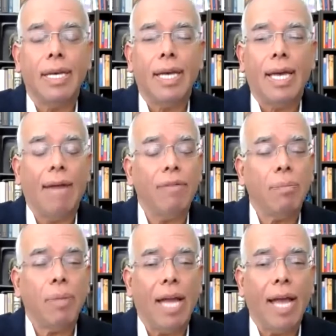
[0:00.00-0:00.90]
haven't
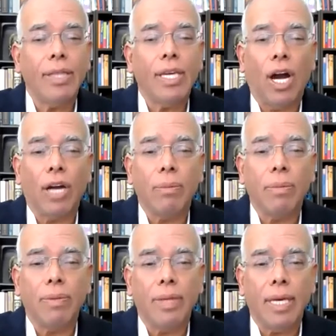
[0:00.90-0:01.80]
planned
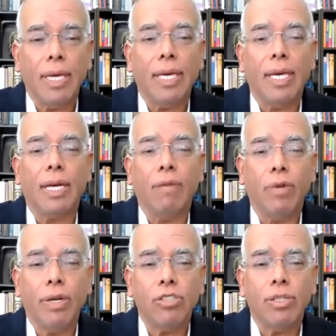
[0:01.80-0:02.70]
the
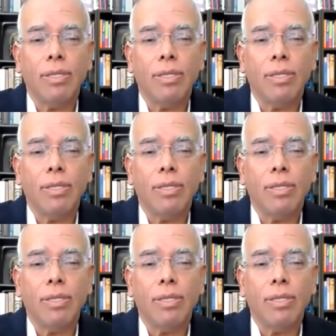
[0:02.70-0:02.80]
conversion,